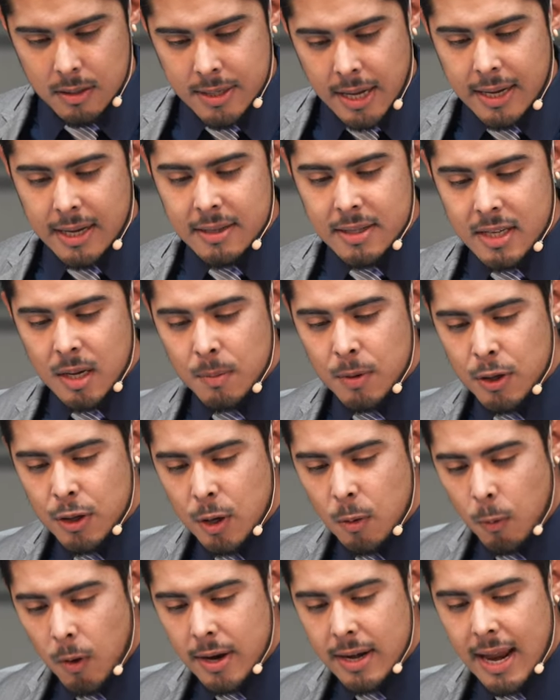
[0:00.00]
2
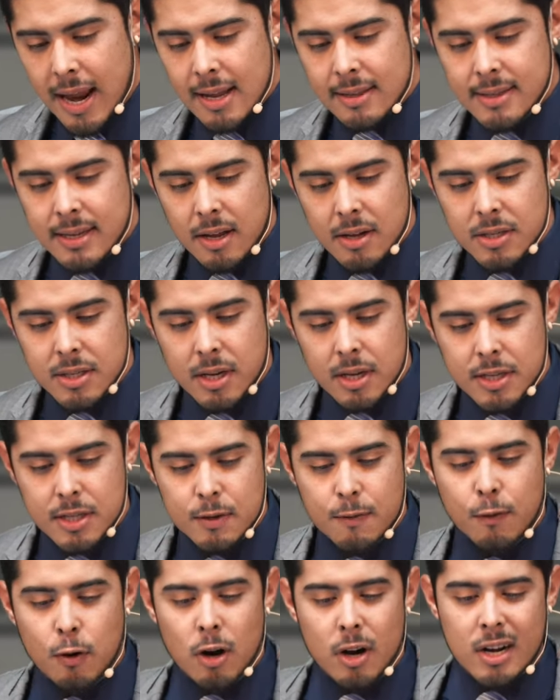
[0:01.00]
Timothy 1 8 tells us,
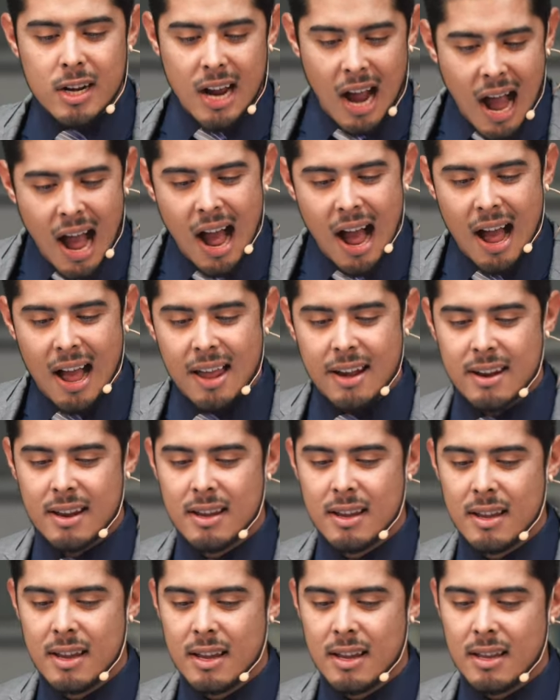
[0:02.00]
For God
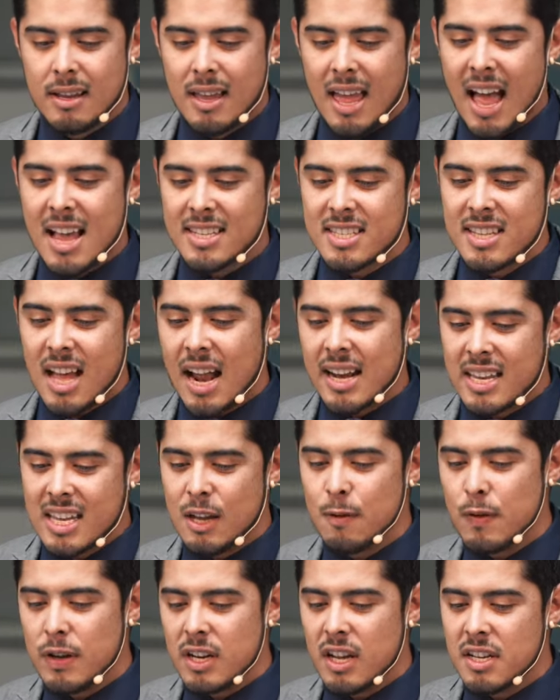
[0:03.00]
has not
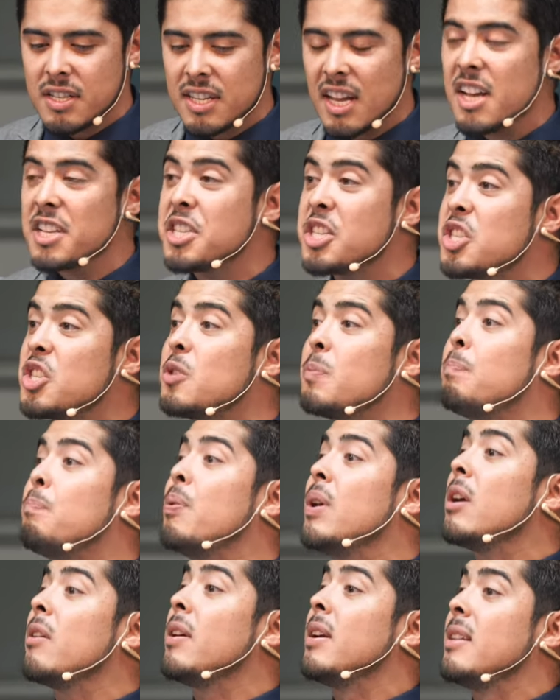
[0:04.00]
given us a
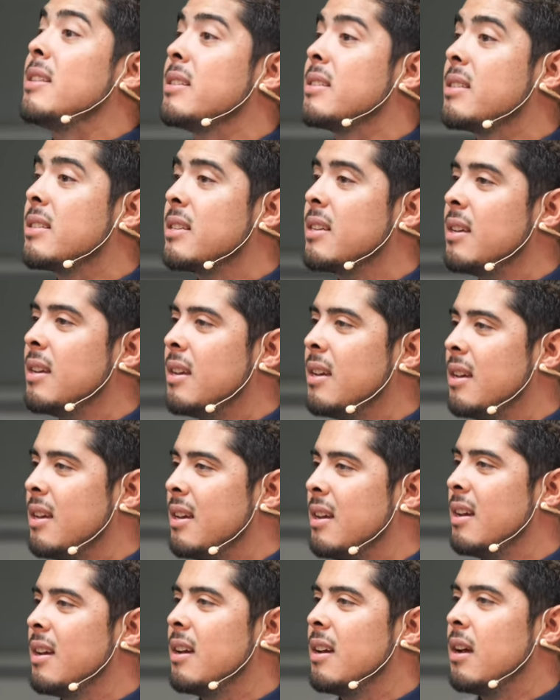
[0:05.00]
spirit
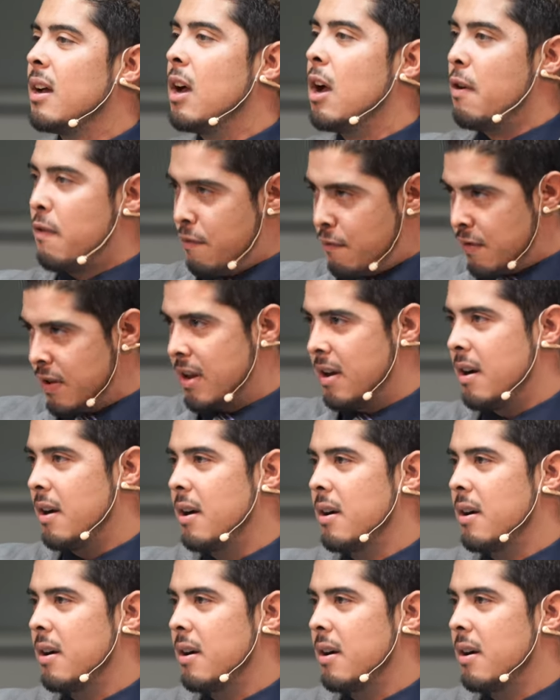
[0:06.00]
of fear,